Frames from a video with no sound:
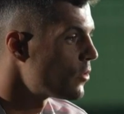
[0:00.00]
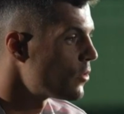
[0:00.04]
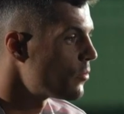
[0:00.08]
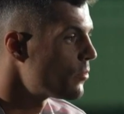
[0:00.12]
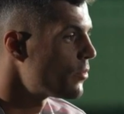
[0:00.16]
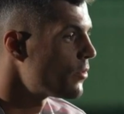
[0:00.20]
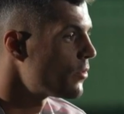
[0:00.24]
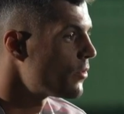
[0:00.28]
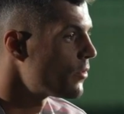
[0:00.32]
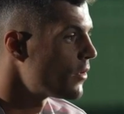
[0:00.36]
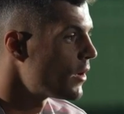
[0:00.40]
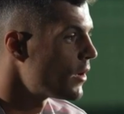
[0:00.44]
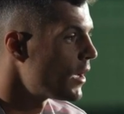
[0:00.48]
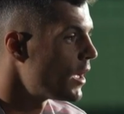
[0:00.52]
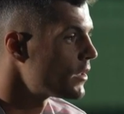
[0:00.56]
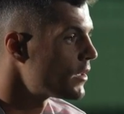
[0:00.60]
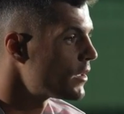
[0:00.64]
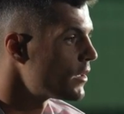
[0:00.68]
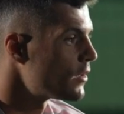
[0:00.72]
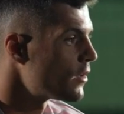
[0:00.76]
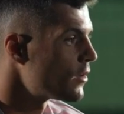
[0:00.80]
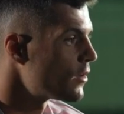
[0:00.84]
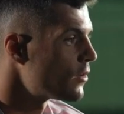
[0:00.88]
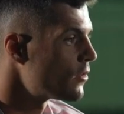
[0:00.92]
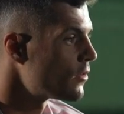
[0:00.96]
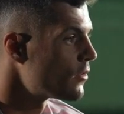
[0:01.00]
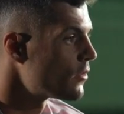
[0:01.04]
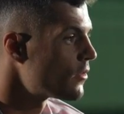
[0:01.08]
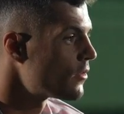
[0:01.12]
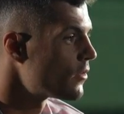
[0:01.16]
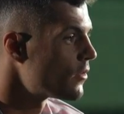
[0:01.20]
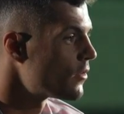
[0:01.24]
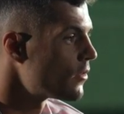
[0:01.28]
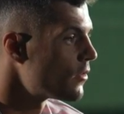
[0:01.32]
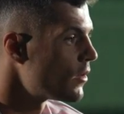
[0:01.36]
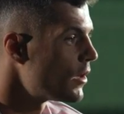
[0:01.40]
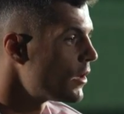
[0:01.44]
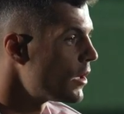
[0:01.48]
job, until they
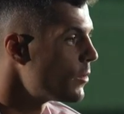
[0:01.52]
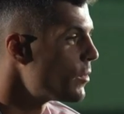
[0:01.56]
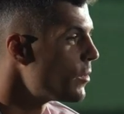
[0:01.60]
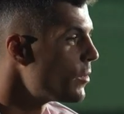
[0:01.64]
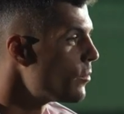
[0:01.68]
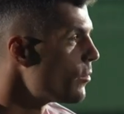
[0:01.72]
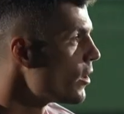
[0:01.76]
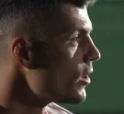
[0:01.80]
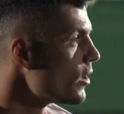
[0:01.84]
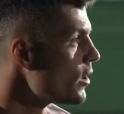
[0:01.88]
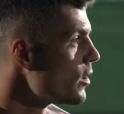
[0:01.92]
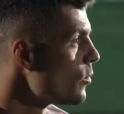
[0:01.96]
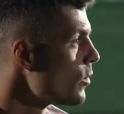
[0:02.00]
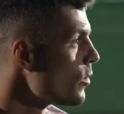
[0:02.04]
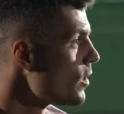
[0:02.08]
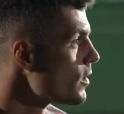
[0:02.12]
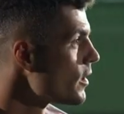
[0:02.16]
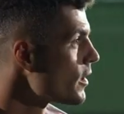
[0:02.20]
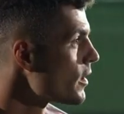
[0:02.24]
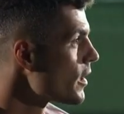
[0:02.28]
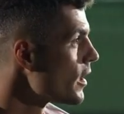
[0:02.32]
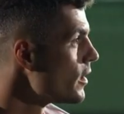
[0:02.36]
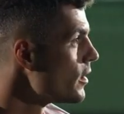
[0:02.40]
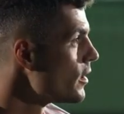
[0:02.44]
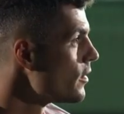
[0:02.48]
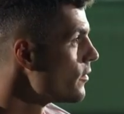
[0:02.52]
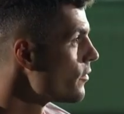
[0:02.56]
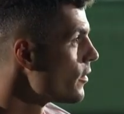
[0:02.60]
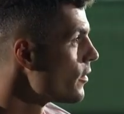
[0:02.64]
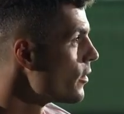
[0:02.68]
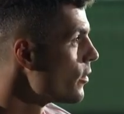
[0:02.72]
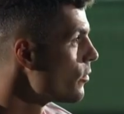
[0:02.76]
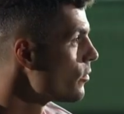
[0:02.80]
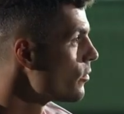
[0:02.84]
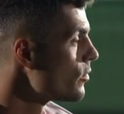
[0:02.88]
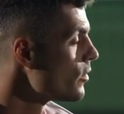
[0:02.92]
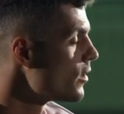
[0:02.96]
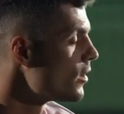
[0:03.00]
got a little bit of money where they can live
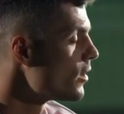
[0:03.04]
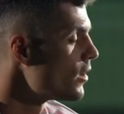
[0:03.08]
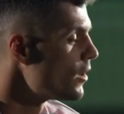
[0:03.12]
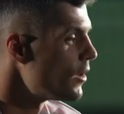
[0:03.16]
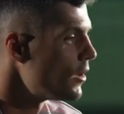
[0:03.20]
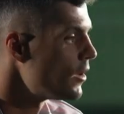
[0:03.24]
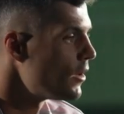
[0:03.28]
alone.